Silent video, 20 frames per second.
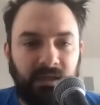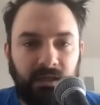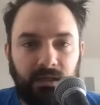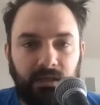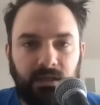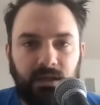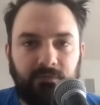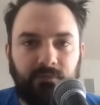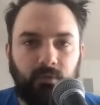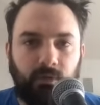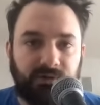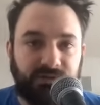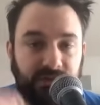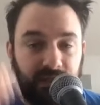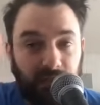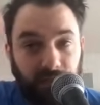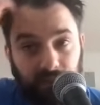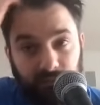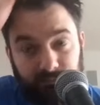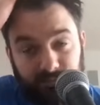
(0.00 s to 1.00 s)
Yeah, of course.
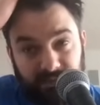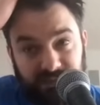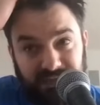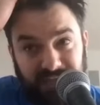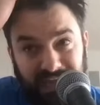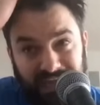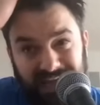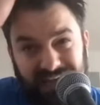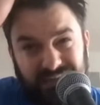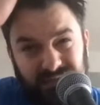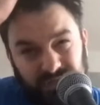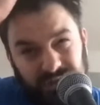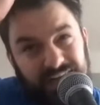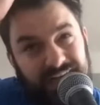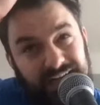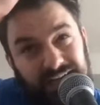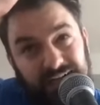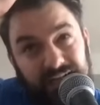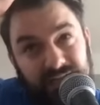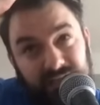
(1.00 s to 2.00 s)
Just at Jack
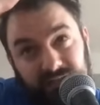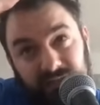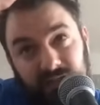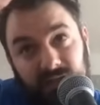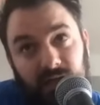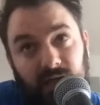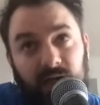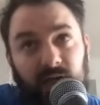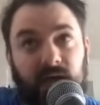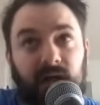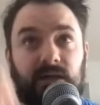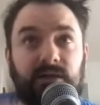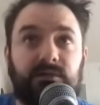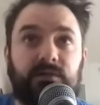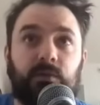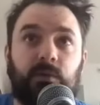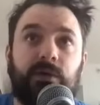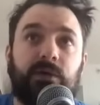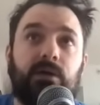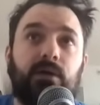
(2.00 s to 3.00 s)
Kennedy on
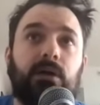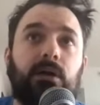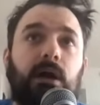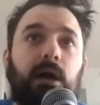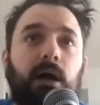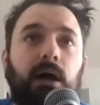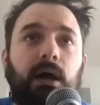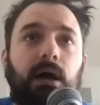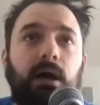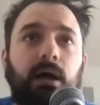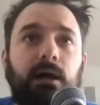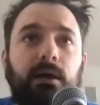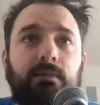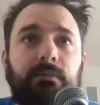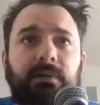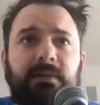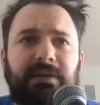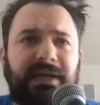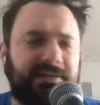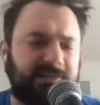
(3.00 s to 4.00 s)
Twitter.
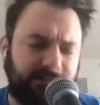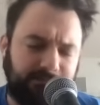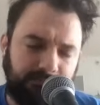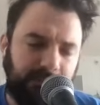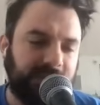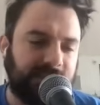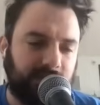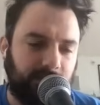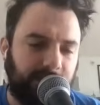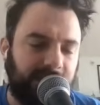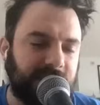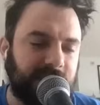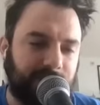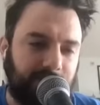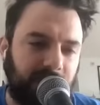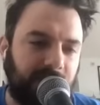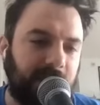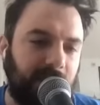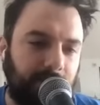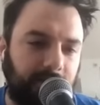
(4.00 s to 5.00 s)
And that's the main
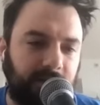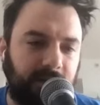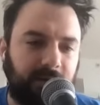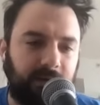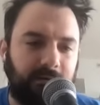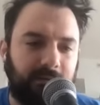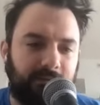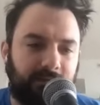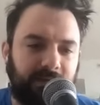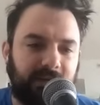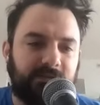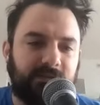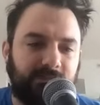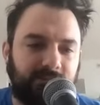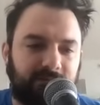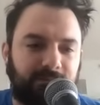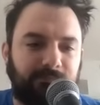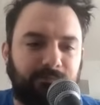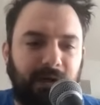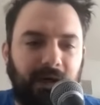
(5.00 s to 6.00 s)
spot. Everything's
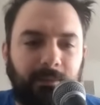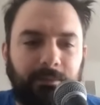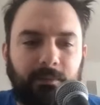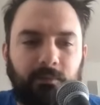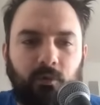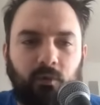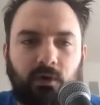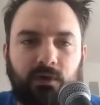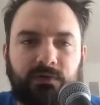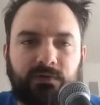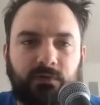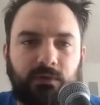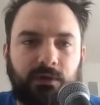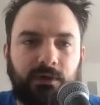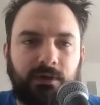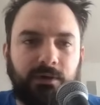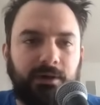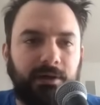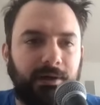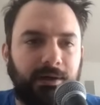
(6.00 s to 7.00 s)
popping more on
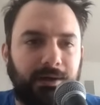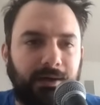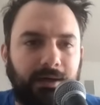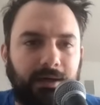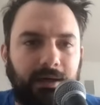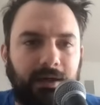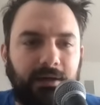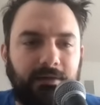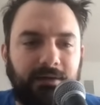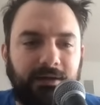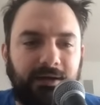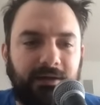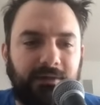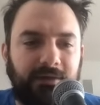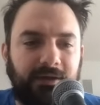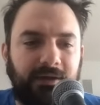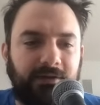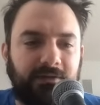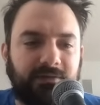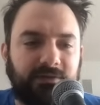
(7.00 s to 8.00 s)
Twitter than
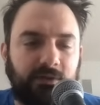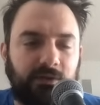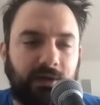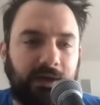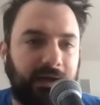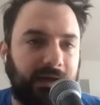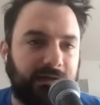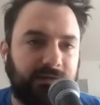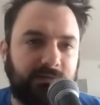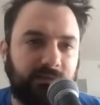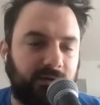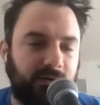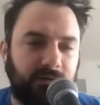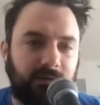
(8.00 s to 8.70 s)
anything else, or X, whatever